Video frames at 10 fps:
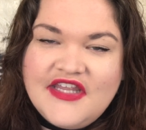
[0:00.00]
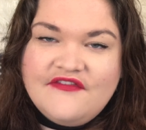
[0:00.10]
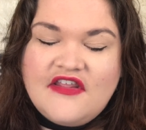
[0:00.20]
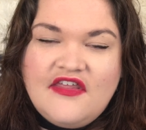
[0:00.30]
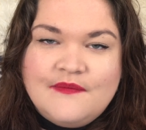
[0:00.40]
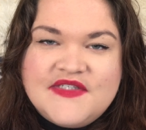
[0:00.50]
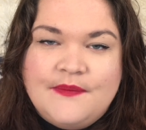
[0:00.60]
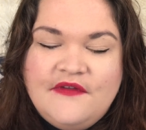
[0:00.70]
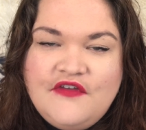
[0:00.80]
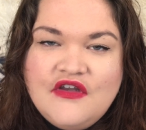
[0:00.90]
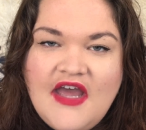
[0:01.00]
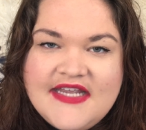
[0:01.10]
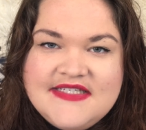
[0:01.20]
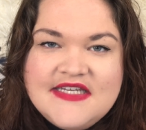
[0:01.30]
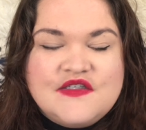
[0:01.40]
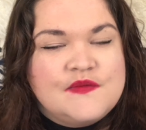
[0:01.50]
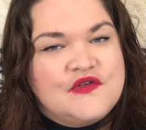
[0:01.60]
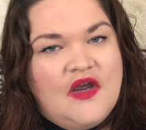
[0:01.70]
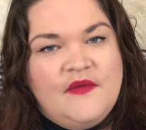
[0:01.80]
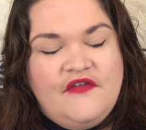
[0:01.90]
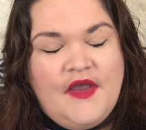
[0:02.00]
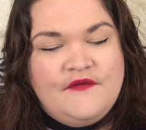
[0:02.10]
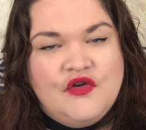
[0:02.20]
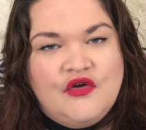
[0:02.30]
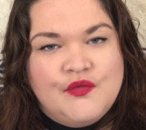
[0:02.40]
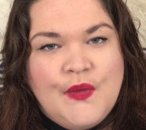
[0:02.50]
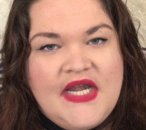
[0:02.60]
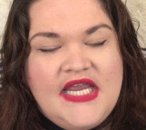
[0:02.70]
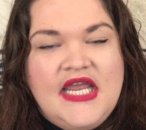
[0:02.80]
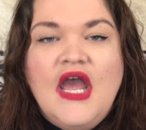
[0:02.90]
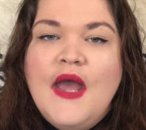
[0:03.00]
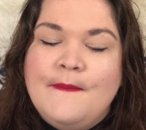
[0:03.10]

Give it a thumbs up if you liked it. Subscribe if you have not already.